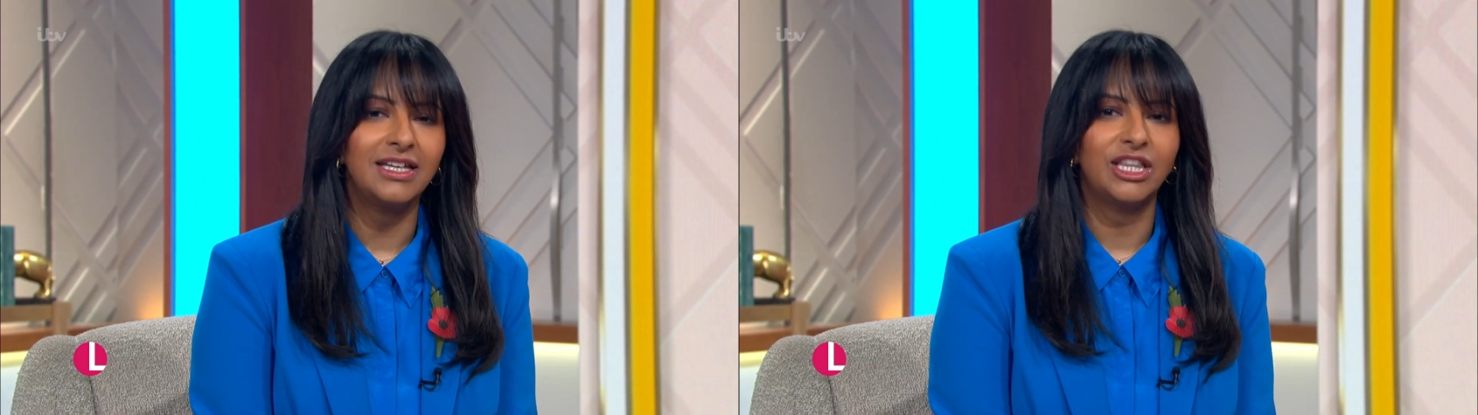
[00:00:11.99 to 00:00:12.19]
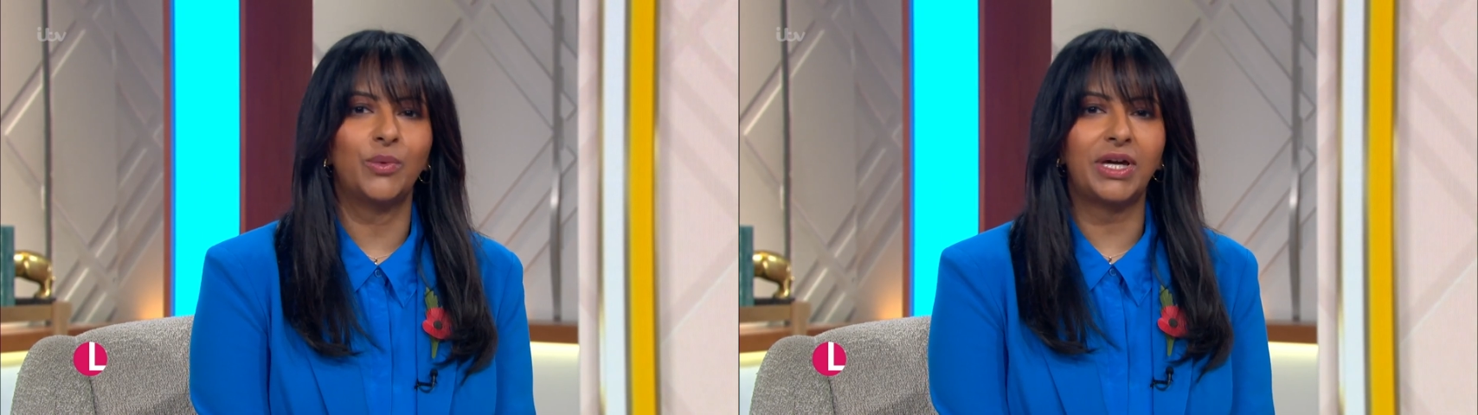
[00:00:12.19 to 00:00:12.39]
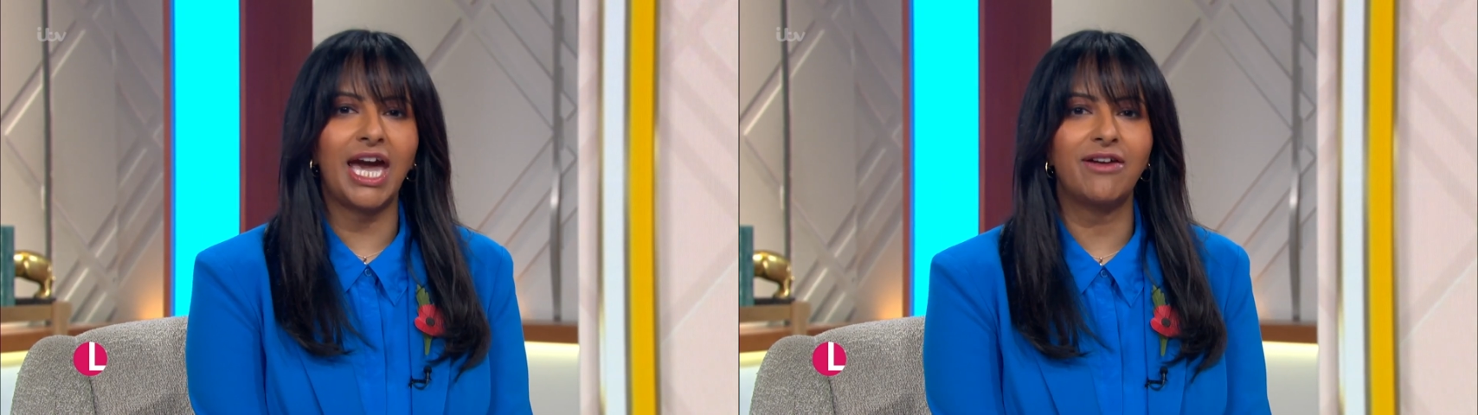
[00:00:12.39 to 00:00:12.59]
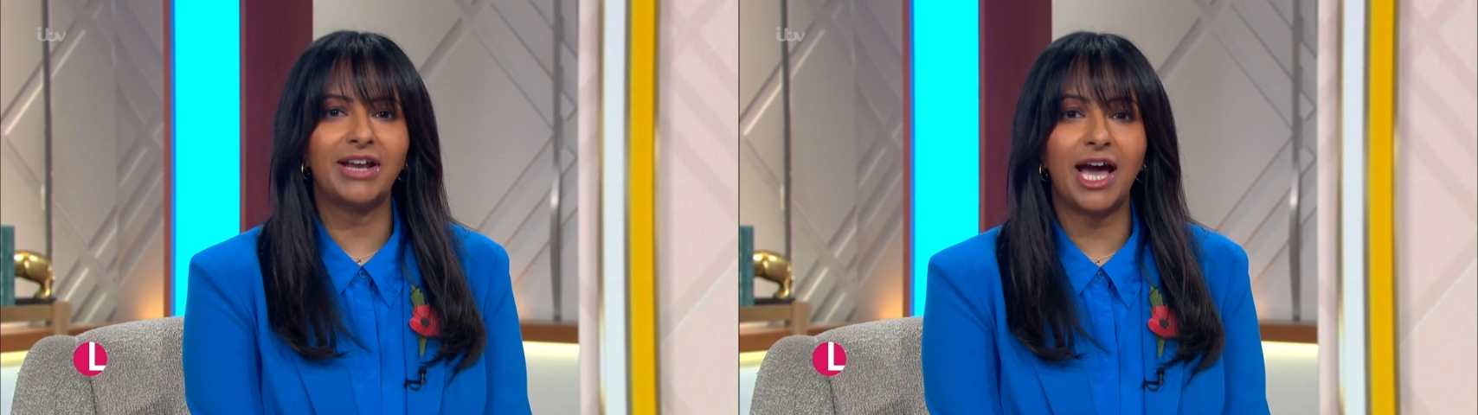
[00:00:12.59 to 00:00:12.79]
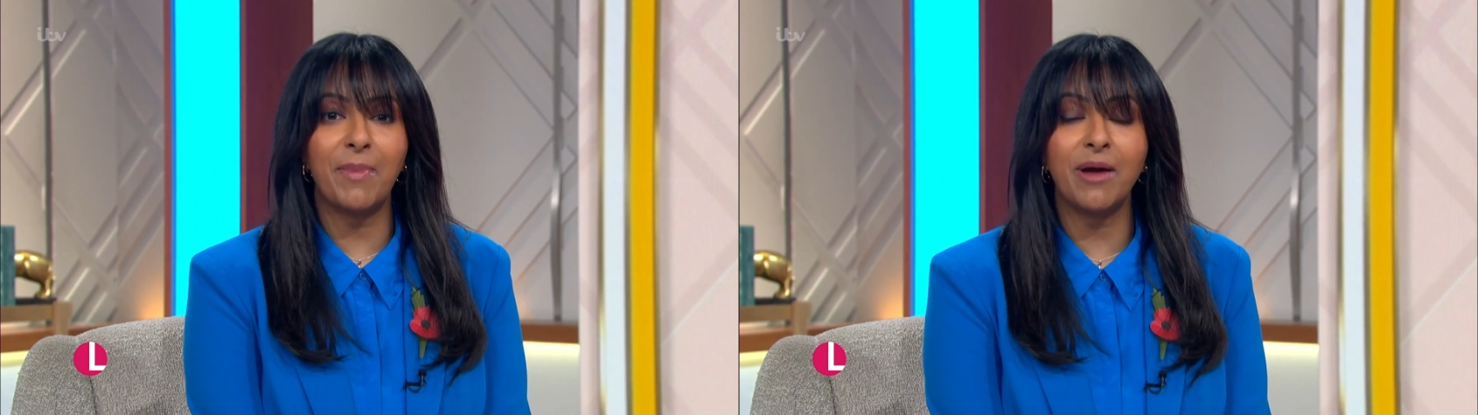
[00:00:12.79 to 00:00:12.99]
that were carried
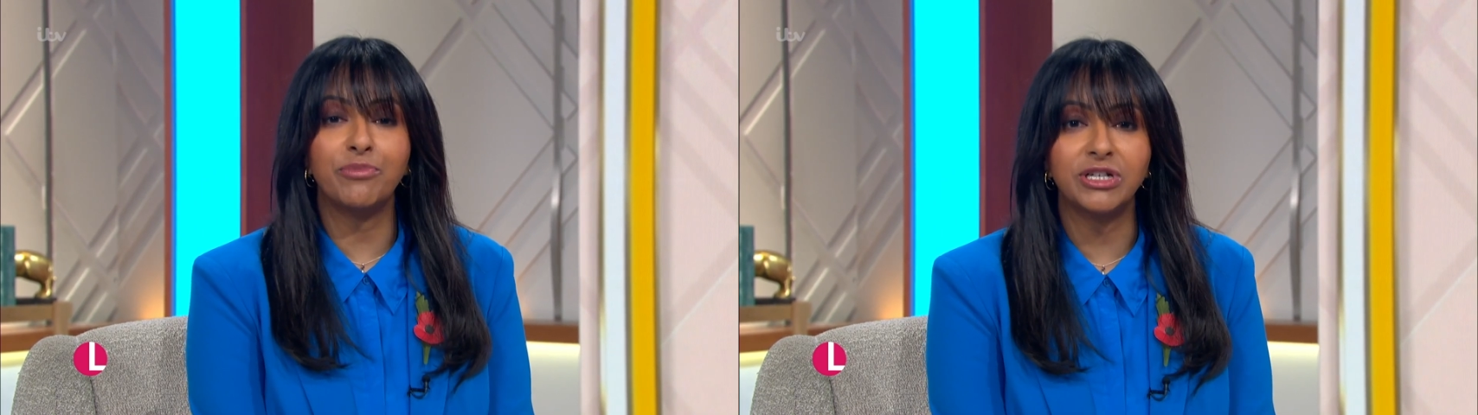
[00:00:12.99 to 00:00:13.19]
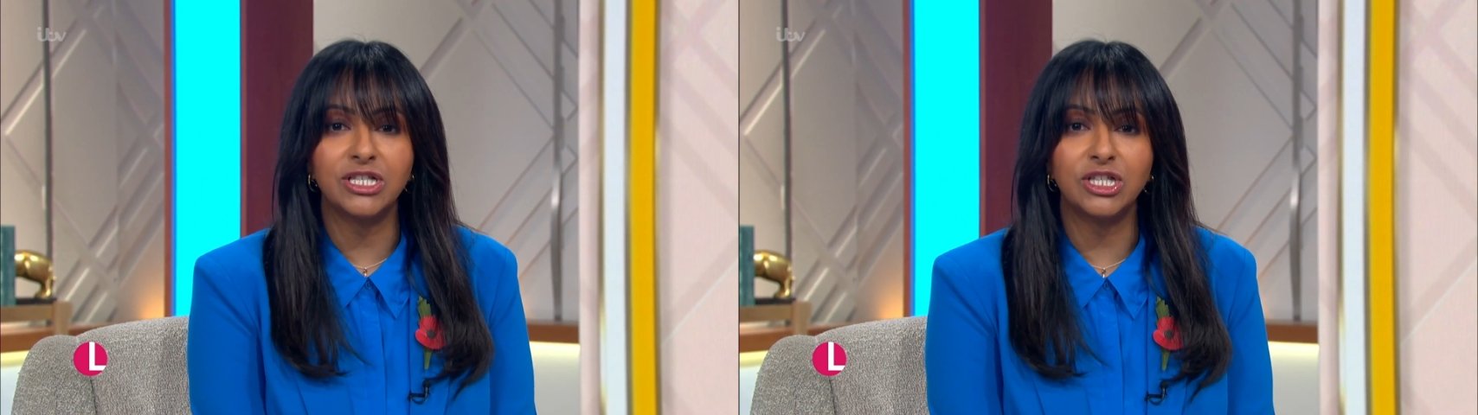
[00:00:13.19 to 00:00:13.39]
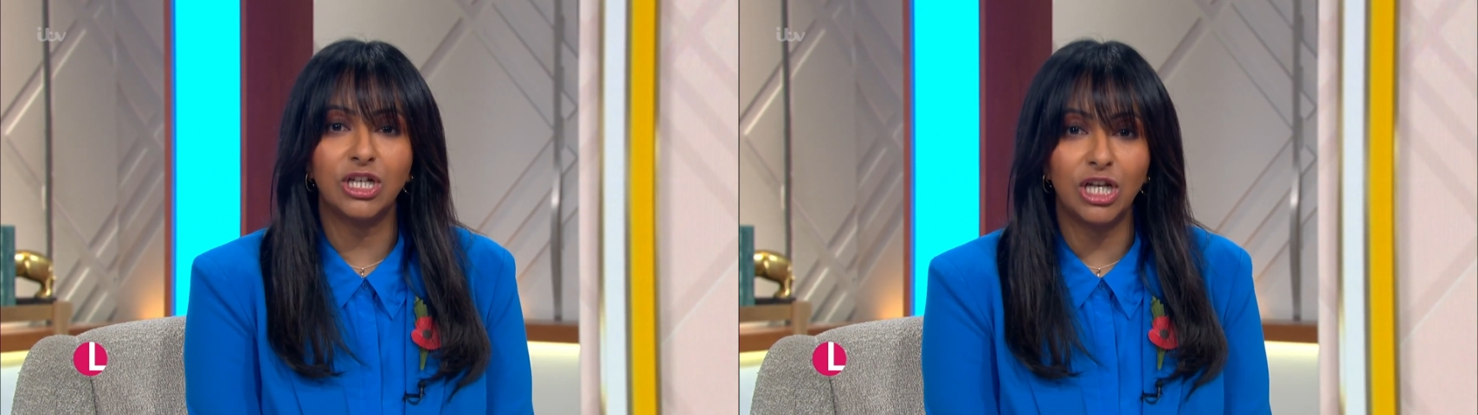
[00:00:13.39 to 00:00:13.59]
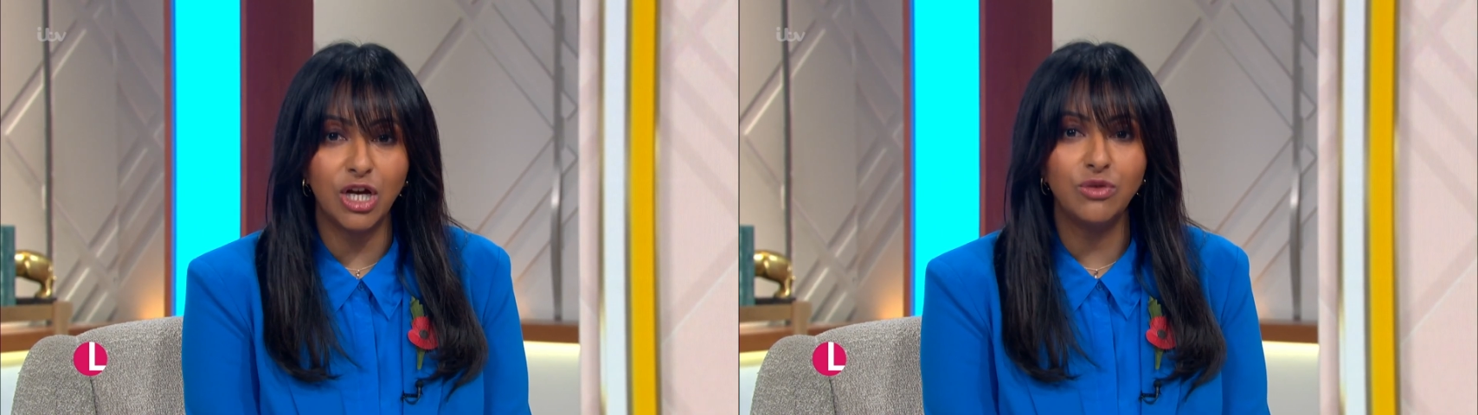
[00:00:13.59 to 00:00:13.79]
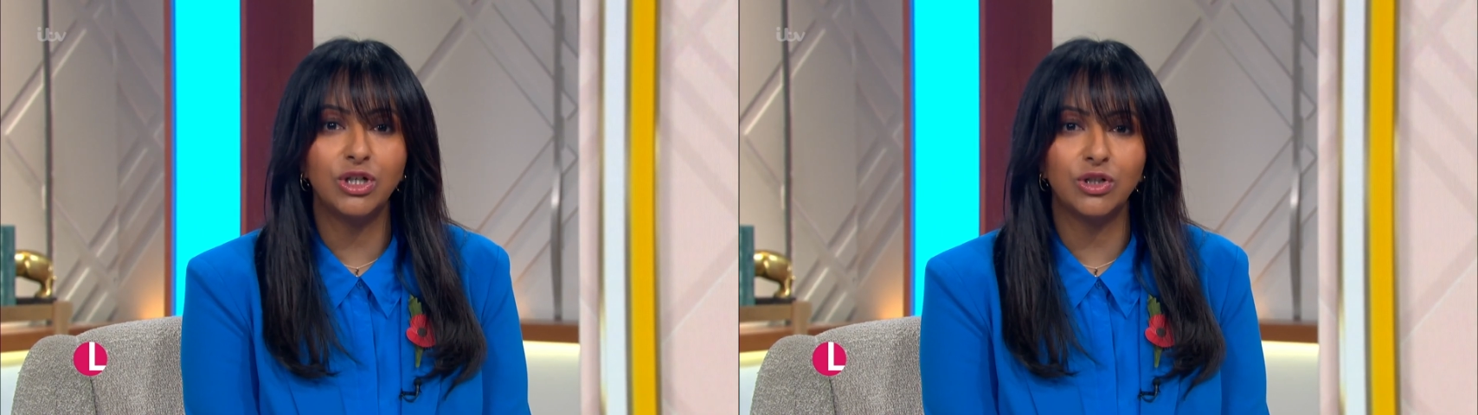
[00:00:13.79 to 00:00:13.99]
out by Britain's
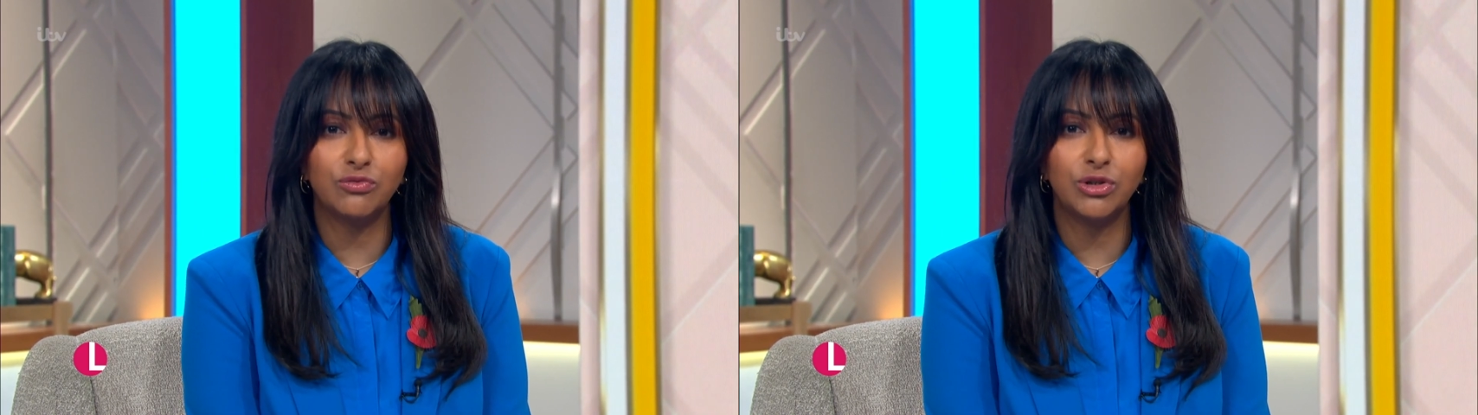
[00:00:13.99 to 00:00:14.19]
colonial